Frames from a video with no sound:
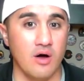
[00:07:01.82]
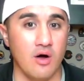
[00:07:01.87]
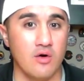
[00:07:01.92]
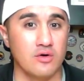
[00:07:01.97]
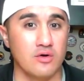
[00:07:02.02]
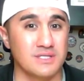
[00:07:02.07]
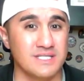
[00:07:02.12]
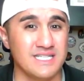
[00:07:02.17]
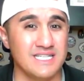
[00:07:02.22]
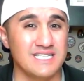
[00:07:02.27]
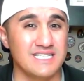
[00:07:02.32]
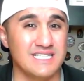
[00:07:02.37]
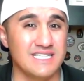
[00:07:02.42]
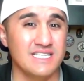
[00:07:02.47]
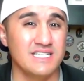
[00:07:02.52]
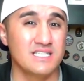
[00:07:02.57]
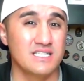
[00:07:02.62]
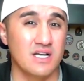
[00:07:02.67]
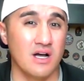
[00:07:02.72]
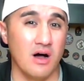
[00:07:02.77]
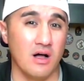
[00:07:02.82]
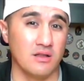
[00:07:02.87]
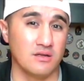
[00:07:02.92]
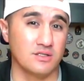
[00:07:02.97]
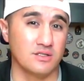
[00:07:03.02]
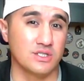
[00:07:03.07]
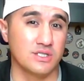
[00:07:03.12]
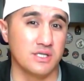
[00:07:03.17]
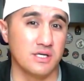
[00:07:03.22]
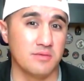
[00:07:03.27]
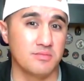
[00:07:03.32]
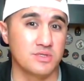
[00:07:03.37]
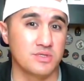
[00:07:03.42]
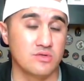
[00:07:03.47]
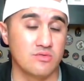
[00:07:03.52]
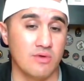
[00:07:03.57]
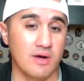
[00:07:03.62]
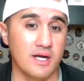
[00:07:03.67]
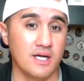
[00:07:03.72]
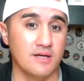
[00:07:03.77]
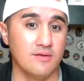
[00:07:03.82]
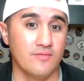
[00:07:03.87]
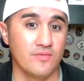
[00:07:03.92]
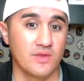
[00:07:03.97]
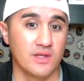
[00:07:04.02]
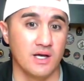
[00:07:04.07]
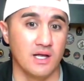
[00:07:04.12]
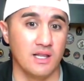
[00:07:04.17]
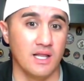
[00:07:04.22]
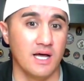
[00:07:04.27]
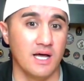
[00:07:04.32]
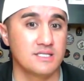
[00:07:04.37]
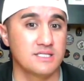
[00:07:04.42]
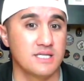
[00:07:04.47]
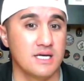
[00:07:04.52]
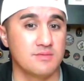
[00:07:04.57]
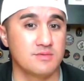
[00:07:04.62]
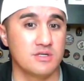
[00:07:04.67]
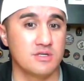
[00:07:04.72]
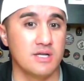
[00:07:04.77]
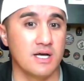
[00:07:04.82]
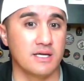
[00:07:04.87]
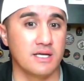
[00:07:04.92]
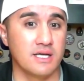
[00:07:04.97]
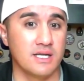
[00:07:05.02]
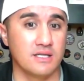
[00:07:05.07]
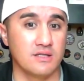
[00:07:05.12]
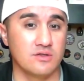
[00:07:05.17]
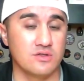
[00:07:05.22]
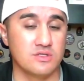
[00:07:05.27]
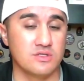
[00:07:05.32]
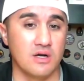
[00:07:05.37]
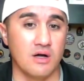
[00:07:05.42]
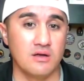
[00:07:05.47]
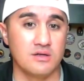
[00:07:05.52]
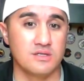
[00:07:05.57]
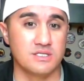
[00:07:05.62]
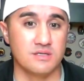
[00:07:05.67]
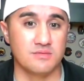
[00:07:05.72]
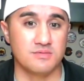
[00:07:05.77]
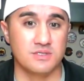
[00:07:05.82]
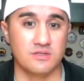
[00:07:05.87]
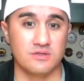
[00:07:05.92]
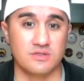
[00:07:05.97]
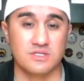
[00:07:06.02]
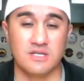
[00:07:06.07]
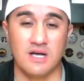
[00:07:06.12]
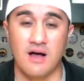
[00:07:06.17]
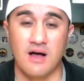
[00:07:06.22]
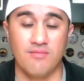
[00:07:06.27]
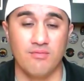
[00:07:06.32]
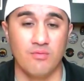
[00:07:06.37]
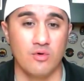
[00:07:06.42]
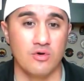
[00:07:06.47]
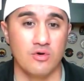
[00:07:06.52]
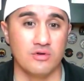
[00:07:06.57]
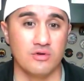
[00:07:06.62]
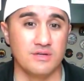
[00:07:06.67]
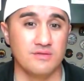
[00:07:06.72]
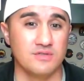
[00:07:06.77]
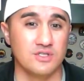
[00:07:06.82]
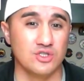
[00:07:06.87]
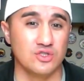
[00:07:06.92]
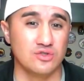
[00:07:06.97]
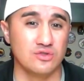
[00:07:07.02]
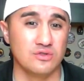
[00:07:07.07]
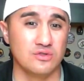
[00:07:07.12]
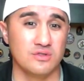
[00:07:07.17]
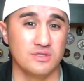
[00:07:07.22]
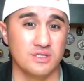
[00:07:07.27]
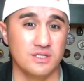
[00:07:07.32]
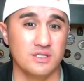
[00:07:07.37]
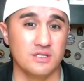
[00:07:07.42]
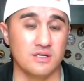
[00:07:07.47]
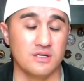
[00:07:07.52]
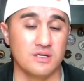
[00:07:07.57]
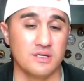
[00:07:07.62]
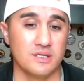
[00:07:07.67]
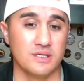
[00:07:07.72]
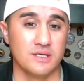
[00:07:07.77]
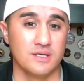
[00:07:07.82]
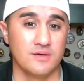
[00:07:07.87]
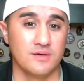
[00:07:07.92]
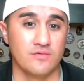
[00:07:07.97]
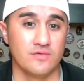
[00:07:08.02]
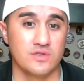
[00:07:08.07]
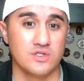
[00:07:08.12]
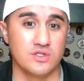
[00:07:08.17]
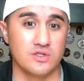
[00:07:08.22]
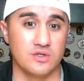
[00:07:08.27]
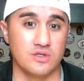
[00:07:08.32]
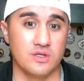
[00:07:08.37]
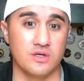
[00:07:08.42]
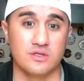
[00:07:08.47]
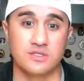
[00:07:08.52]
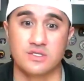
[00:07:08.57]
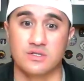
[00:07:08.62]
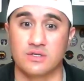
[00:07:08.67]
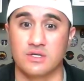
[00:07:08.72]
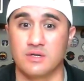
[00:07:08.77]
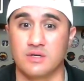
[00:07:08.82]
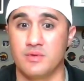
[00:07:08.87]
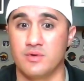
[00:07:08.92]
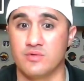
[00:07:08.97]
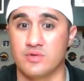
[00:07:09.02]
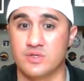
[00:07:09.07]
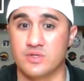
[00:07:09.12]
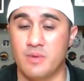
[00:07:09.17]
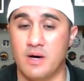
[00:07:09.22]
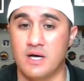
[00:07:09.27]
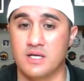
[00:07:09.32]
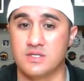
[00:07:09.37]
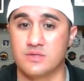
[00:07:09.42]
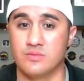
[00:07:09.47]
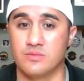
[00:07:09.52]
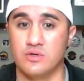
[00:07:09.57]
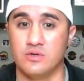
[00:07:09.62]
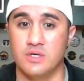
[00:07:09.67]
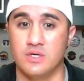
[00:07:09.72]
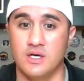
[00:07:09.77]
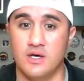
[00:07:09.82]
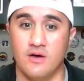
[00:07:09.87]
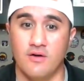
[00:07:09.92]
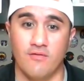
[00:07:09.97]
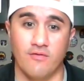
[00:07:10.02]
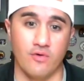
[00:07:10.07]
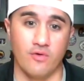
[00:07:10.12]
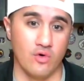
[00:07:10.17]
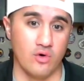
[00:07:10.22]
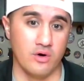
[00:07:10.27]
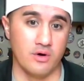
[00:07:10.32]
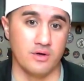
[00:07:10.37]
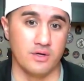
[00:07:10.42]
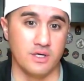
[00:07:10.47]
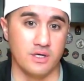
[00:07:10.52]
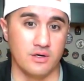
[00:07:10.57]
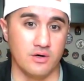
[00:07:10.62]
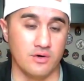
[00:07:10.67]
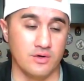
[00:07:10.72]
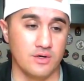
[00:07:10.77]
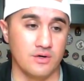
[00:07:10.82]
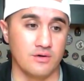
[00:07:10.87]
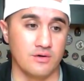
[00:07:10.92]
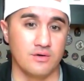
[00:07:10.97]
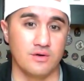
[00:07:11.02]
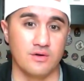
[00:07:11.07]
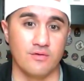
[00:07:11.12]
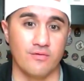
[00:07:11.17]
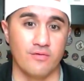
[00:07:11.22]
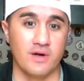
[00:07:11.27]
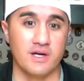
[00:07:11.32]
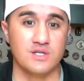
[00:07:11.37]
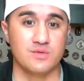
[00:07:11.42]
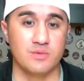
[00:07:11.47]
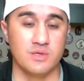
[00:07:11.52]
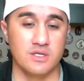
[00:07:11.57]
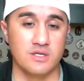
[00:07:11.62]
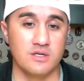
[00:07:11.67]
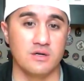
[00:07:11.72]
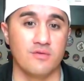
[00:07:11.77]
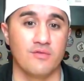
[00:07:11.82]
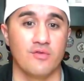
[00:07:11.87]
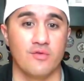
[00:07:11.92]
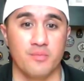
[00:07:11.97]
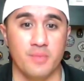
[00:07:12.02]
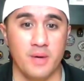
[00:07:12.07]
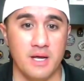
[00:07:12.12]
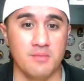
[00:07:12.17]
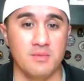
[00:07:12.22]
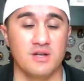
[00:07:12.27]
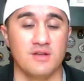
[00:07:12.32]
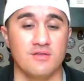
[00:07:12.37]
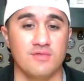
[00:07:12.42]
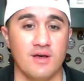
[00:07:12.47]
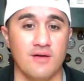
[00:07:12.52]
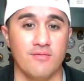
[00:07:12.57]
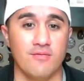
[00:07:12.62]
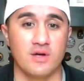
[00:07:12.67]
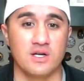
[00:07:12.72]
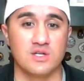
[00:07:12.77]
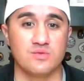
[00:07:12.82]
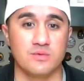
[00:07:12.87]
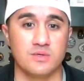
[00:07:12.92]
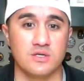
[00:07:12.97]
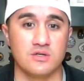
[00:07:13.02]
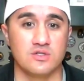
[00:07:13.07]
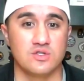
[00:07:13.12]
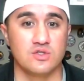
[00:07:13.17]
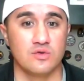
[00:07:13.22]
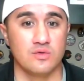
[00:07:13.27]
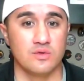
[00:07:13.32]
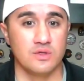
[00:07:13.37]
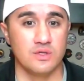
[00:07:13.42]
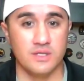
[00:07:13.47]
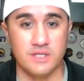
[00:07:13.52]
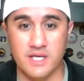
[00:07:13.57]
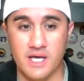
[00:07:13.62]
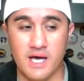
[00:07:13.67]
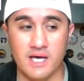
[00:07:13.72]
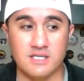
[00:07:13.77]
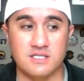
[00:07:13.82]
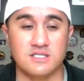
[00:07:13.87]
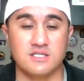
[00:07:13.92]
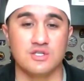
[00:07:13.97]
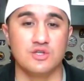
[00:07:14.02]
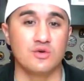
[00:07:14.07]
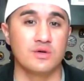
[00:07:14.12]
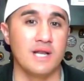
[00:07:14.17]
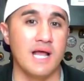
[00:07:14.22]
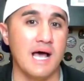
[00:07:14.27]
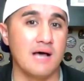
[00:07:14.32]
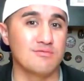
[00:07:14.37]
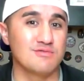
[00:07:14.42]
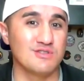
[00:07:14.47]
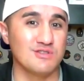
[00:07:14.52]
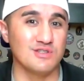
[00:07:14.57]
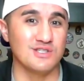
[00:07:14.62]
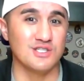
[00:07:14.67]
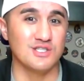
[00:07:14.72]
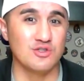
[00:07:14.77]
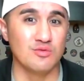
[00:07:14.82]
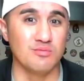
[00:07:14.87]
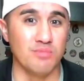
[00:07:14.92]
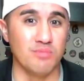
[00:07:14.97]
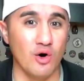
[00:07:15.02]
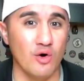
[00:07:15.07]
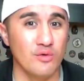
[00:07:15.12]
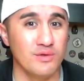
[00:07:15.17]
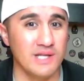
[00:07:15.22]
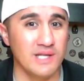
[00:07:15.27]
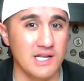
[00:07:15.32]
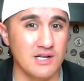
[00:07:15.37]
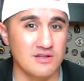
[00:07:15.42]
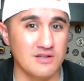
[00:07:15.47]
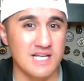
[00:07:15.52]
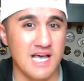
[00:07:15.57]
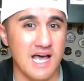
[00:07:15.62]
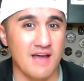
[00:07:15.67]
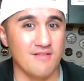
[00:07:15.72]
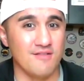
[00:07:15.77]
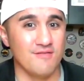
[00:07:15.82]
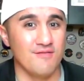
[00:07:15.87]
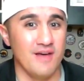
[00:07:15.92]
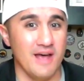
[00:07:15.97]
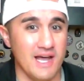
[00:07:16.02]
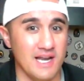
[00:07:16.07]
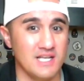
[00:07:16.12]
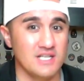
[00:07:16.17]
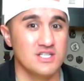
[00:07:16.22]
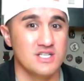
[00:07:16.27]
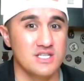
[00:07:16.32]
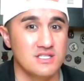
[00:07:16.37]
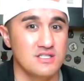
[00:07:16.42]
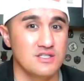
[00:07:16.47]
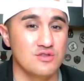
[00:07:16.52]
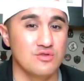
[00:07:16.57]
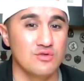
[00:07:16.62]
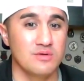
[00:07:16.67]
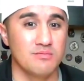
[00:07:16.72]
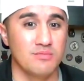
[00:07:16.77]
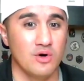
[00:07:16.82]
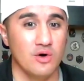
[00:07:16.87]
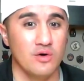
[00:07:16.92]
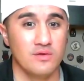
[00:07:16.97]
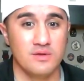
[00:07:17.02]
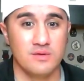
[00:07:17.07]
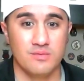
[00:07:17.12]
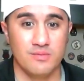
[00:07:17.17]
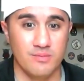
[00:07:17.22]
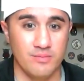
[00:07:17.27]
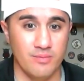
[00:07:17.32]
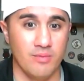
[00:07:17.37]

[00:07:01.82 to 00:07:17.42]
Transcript: ROTC scholarships, right? A lot of times they're not getting those scholarships till sophomore or even junior year. So they're still going to be responsible for, you know, your your freshman year for payment of that freshman year. So yes, you can absolutely do both and there's advantages to doing both.